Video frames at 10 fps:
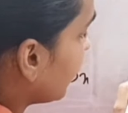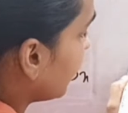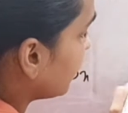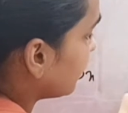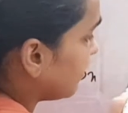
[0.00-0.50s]

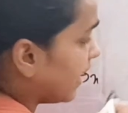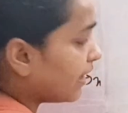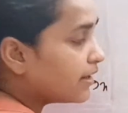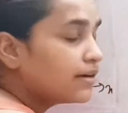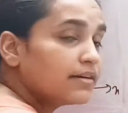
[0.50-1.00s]
at the back.
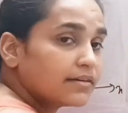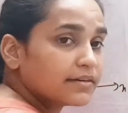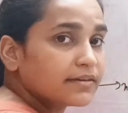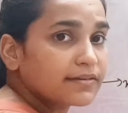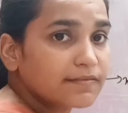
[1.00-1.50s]

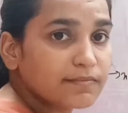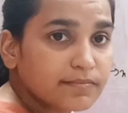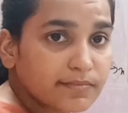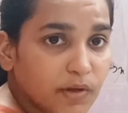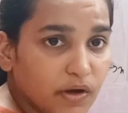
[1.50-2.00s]

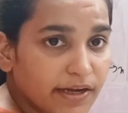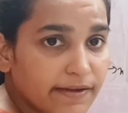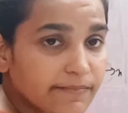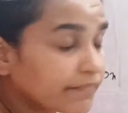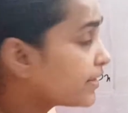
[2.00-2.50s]
Okay,
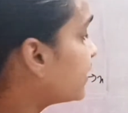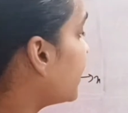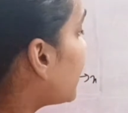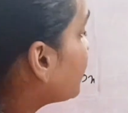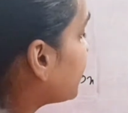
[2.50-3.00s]

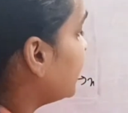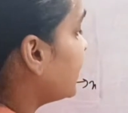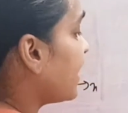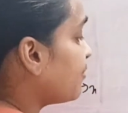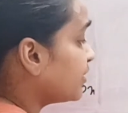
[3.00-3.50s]
there are three
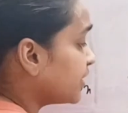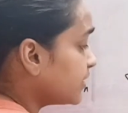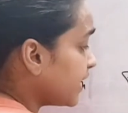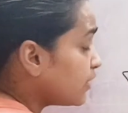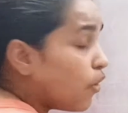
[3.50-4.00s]
dimensions,
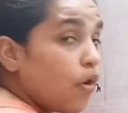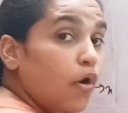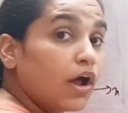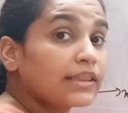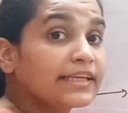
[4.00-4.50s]
and
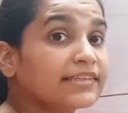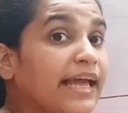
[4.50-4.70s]
all these